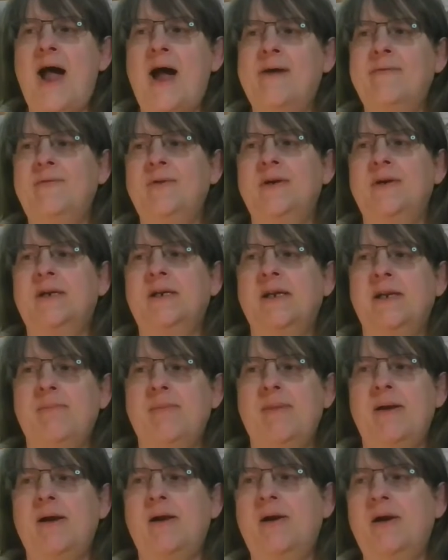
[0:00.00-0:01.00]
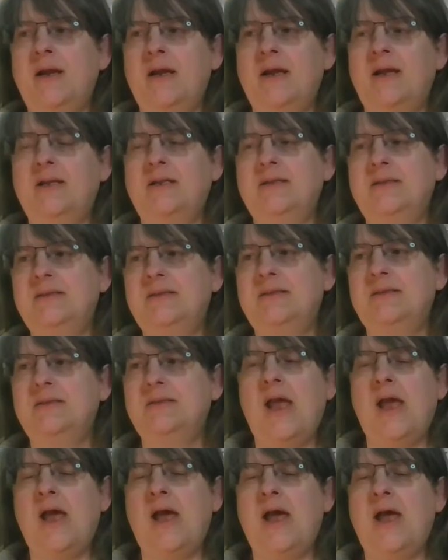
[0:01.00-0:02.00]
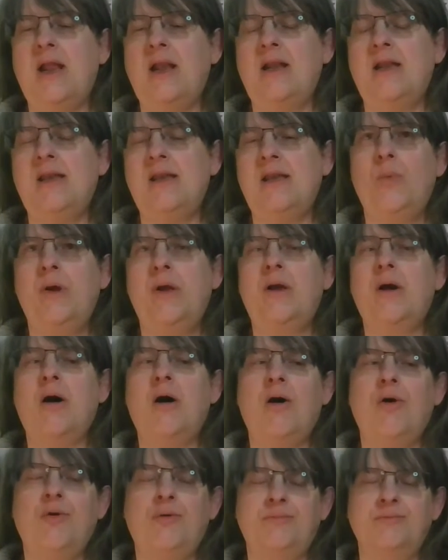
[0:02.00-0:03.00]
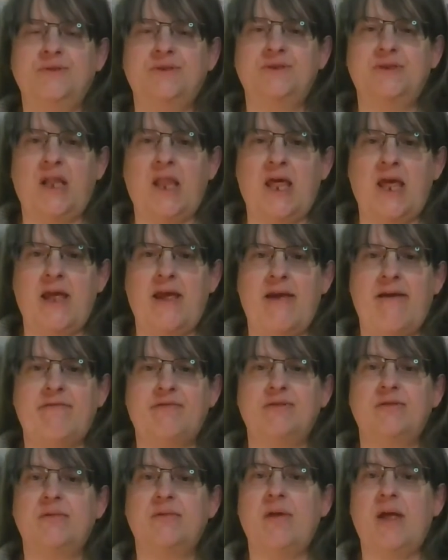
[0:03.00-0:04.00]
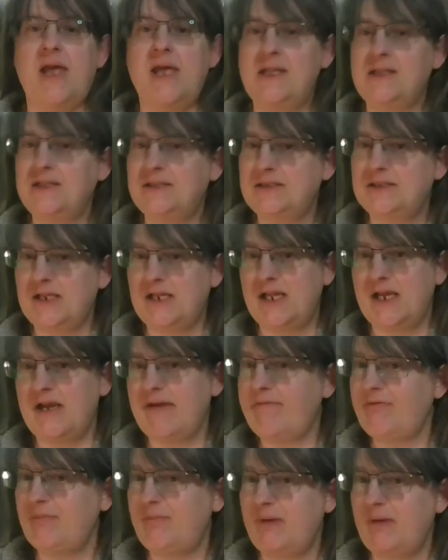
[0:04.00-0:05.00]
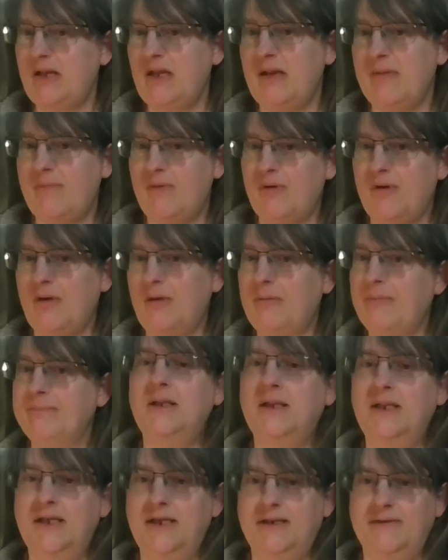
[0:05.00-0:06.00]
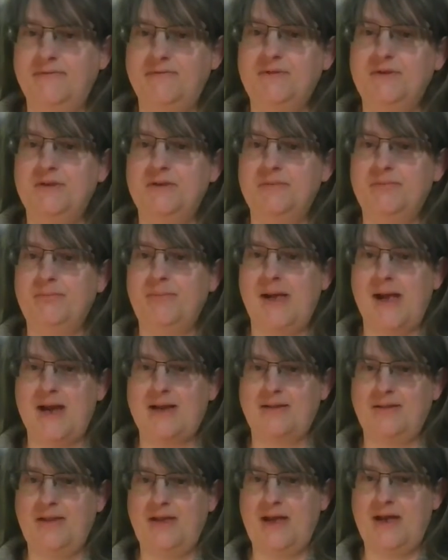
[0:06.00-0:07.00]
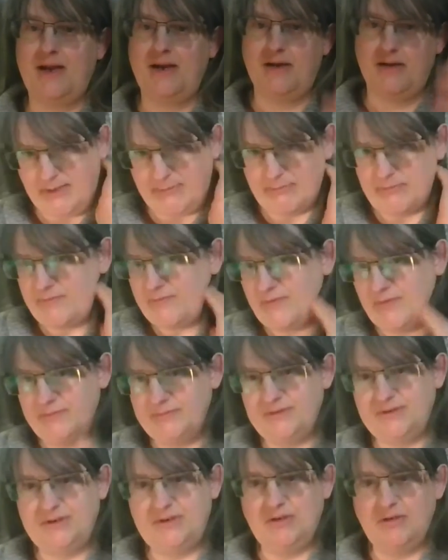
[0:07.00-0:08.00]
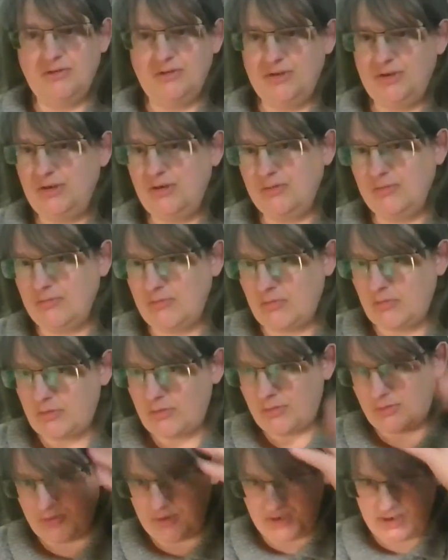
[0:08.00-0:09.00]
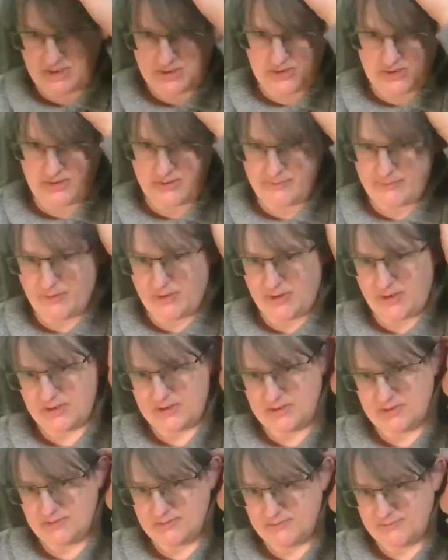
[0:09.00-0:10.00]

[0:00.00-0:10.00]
African Americans and we call them slaves, enslaved people lived back then. Some of them still do, according to the book.